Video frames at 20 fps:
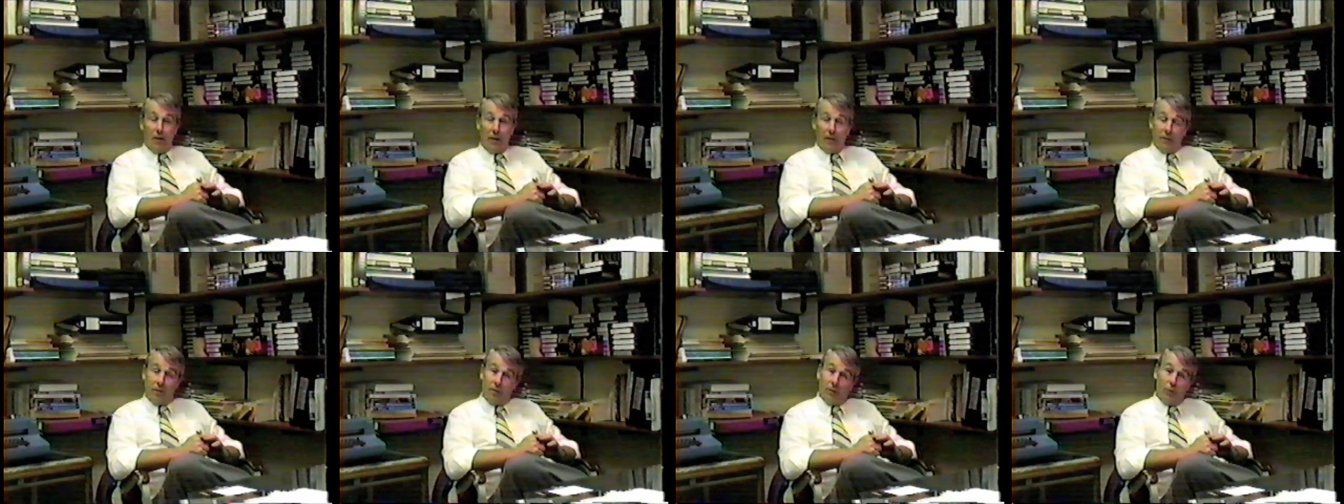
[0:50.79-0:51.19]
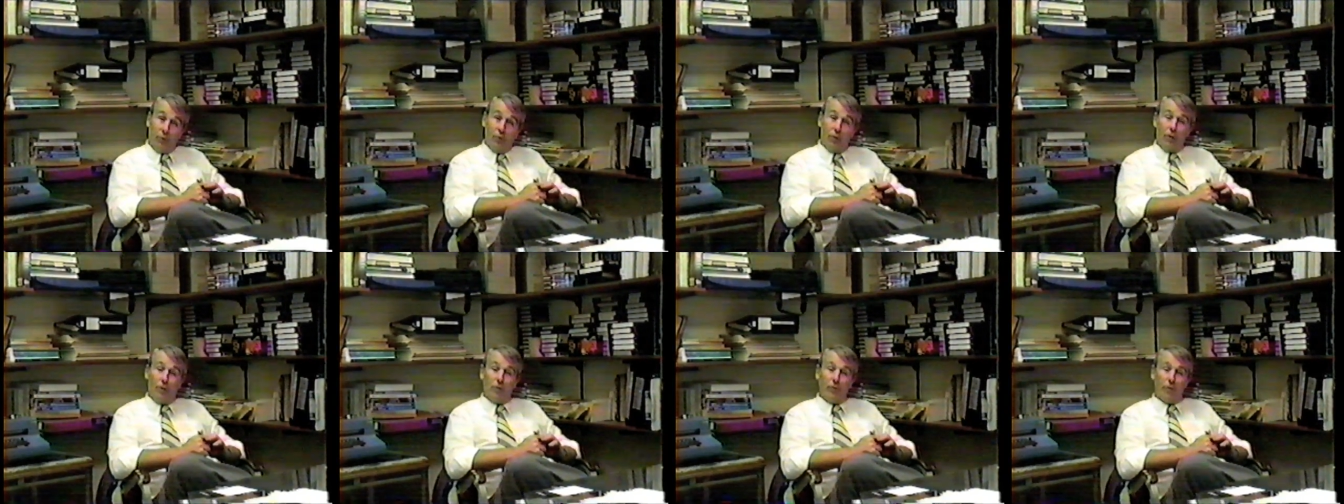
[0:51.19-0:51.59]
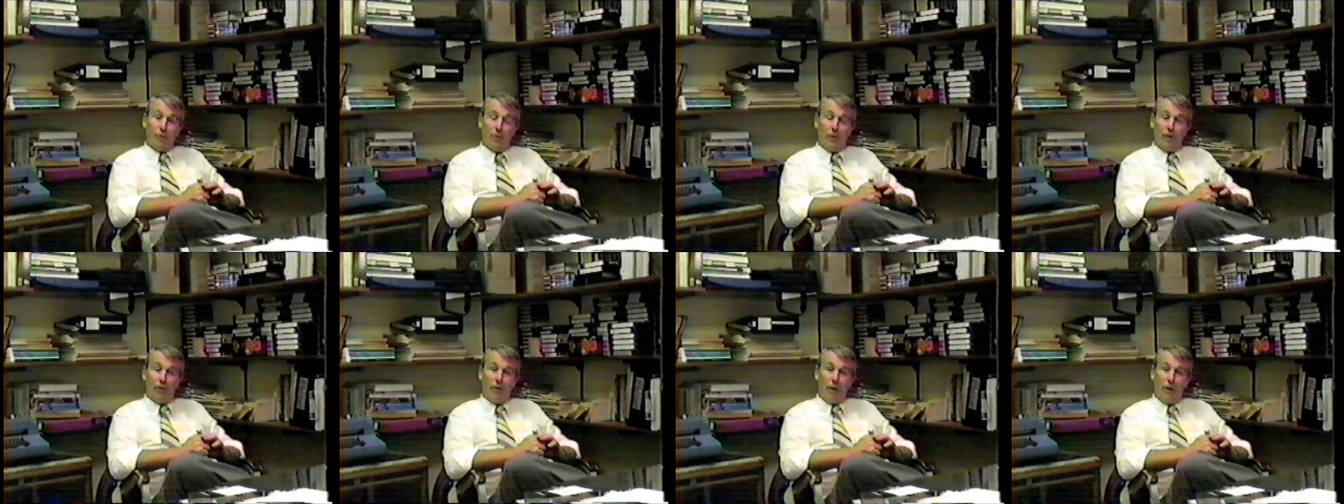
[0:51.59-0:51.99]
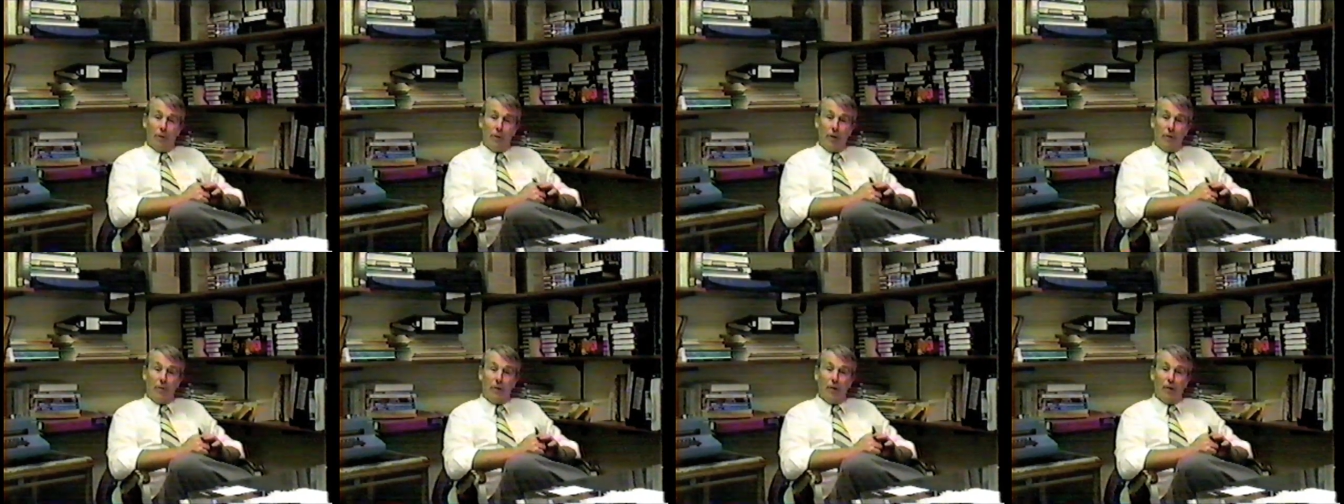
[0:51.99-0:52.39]
who knows whether or not we
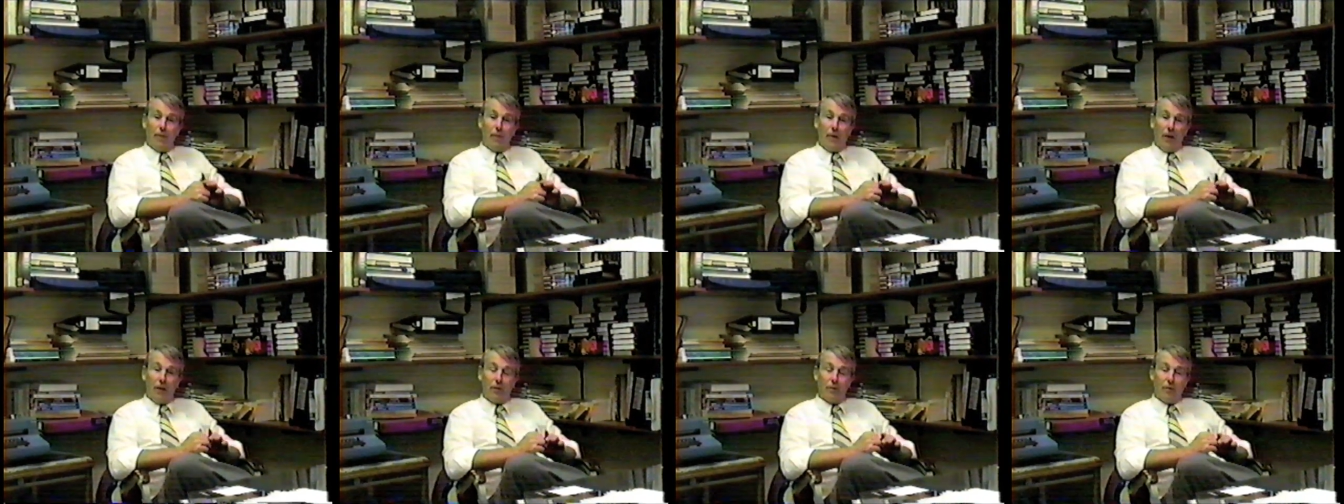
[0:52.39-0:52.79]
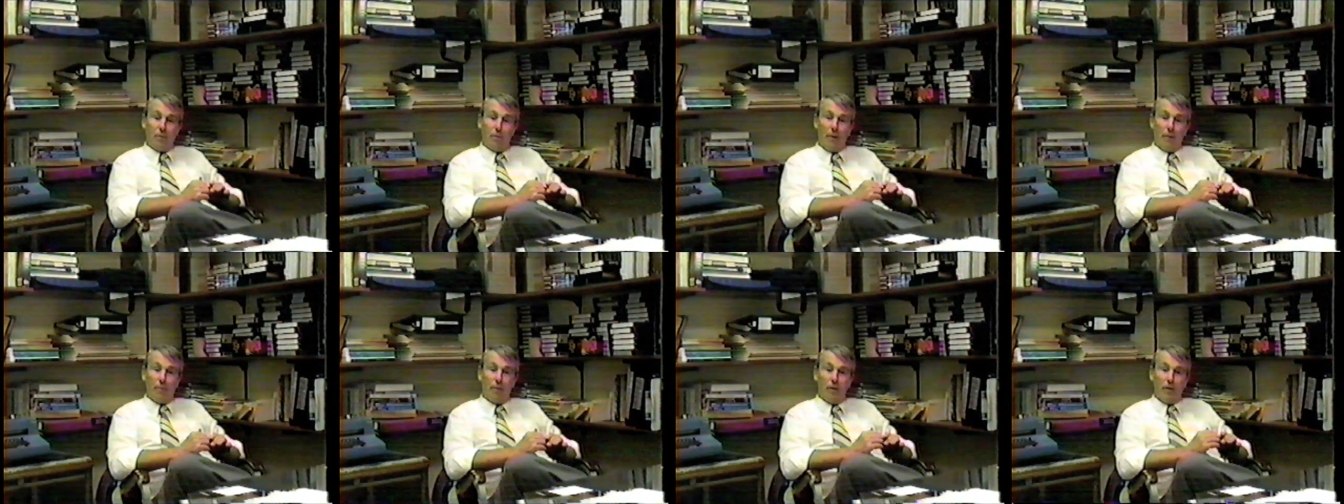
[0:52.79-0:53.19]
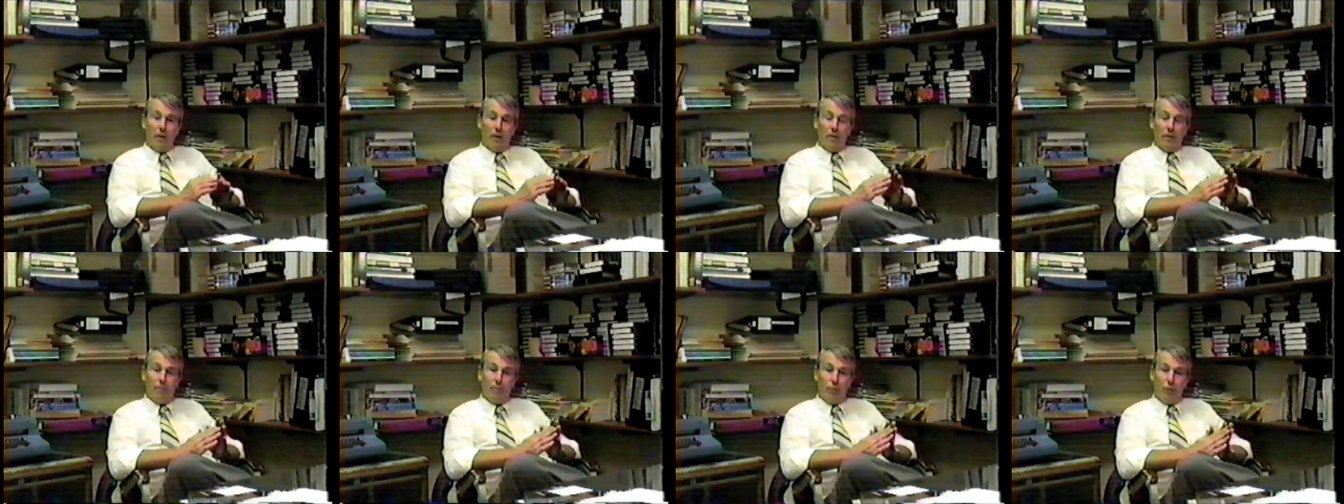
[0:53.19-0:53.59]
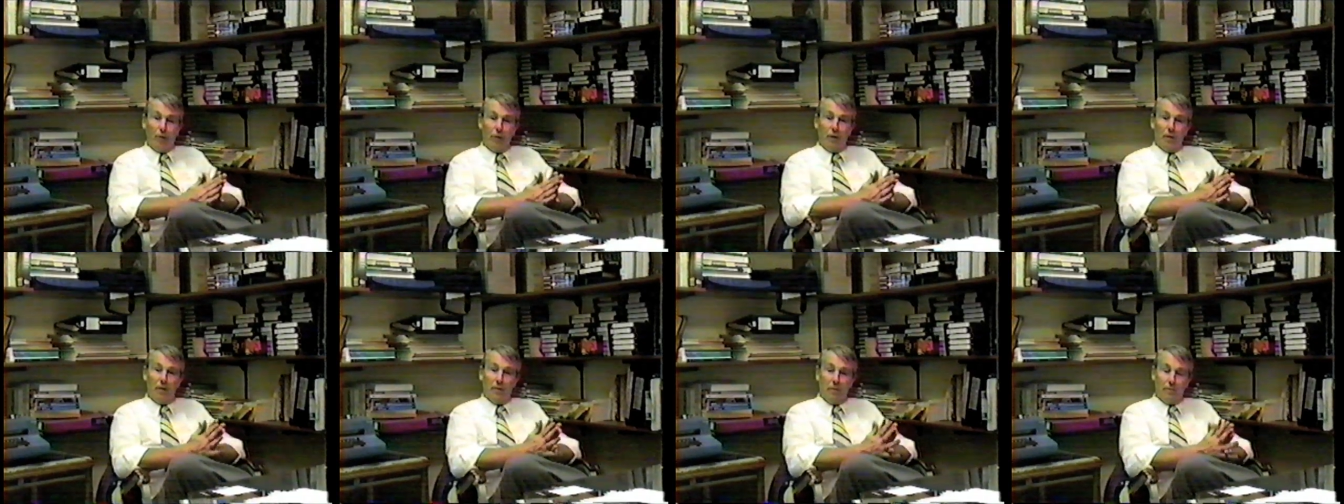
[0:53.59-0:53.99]
have enough extra people to put in
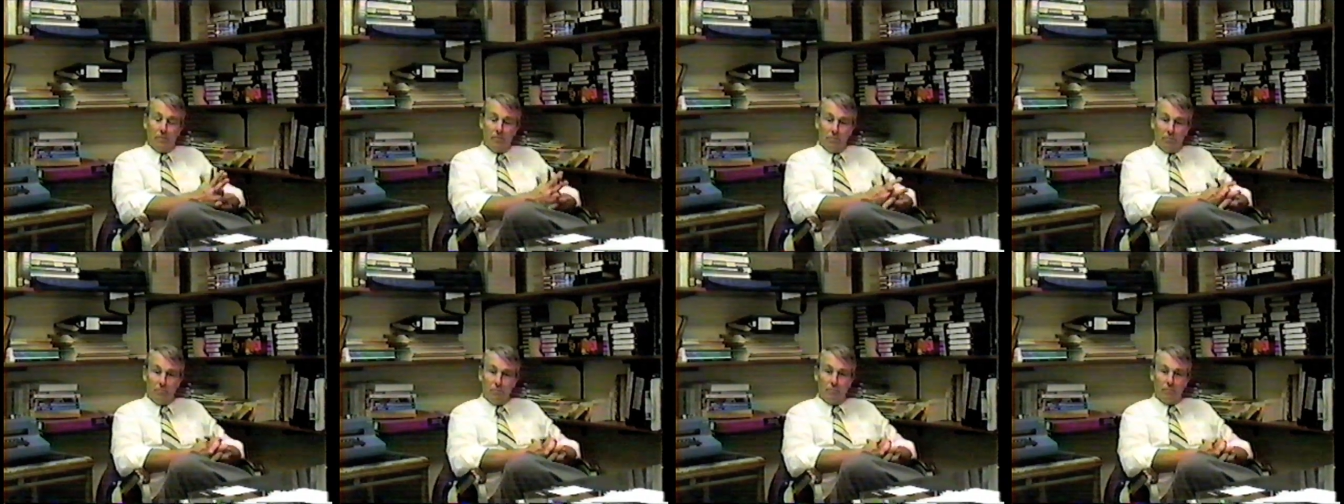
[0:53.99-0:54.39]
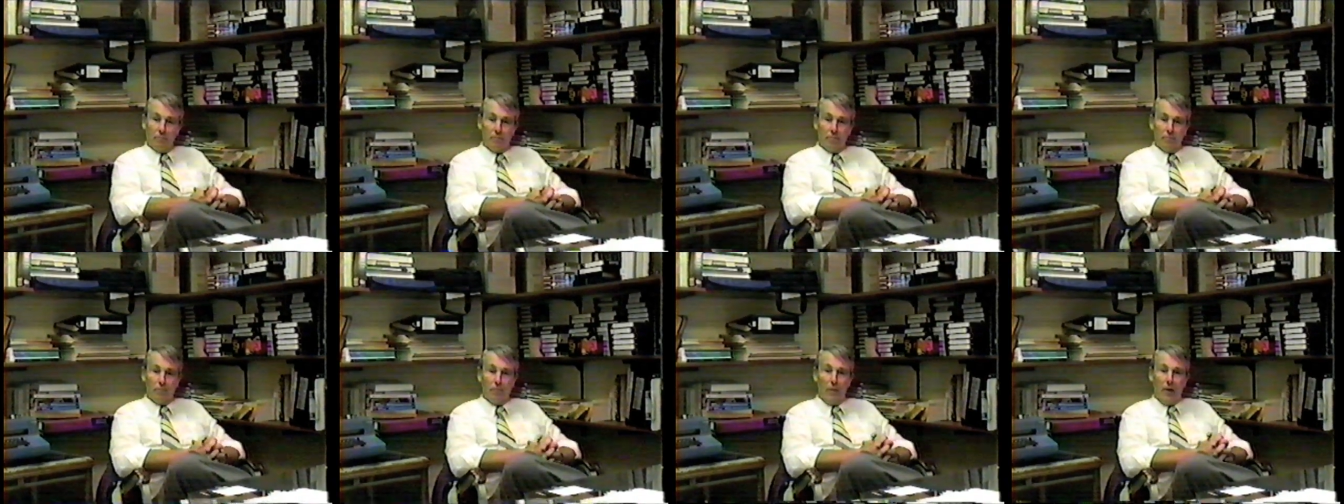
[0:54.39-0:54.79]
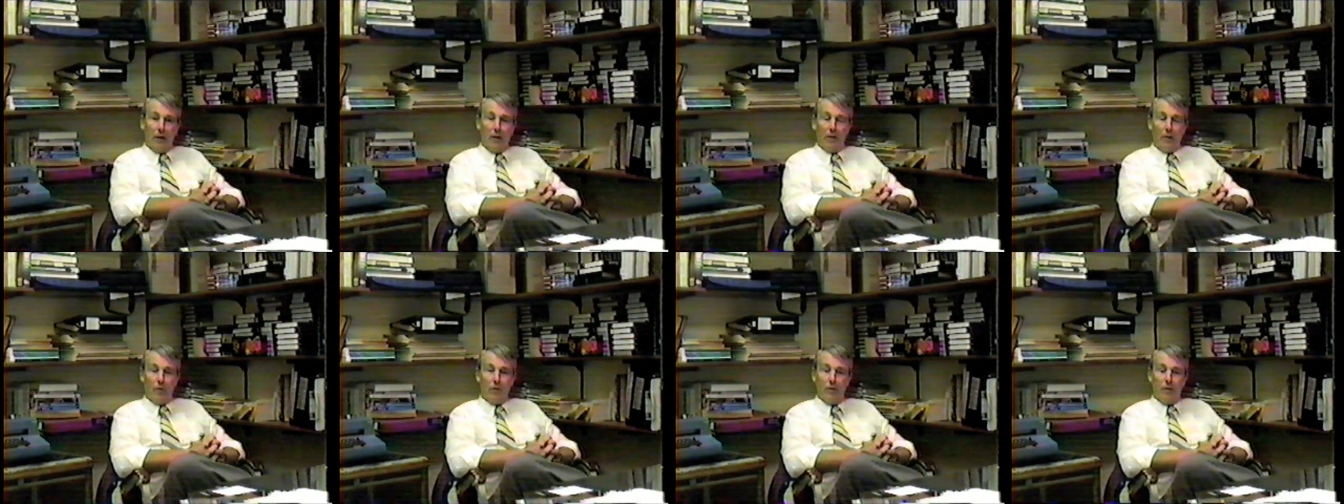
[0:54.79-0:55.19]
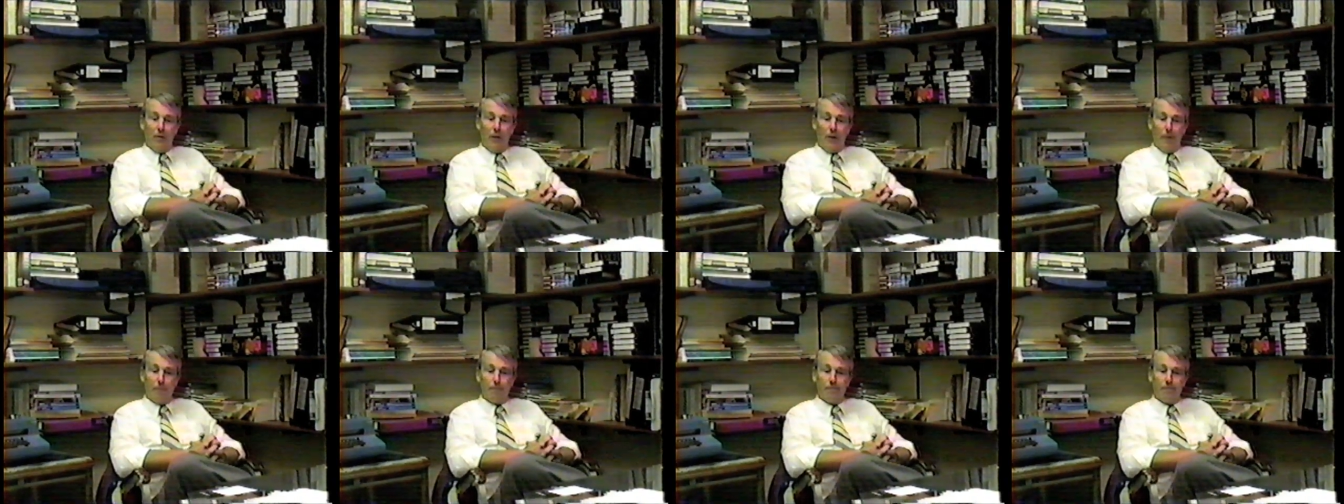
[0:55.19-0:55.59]
and make it a good team.